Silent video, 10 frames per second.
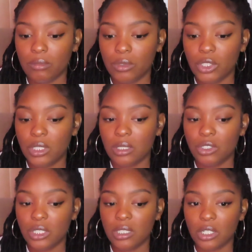
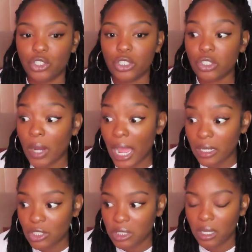just
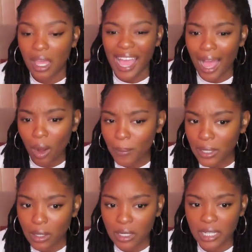strategy. How are we
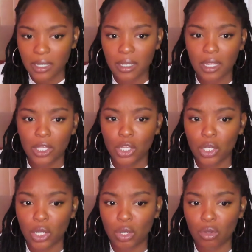going to get
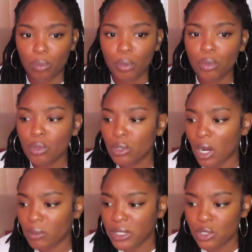pooled
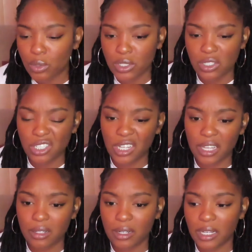our resources
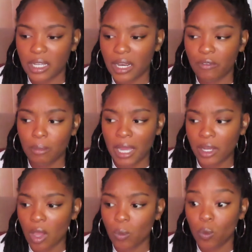together and get
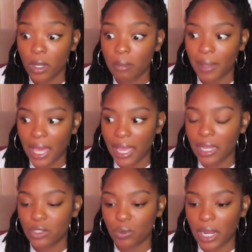everybody on one
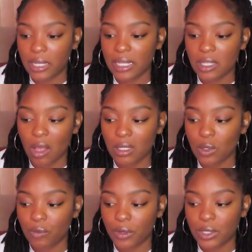page, right? That's
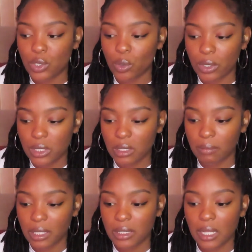also very Taurus to
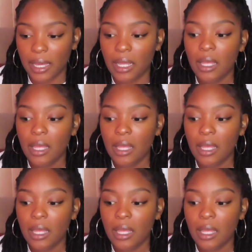me, is like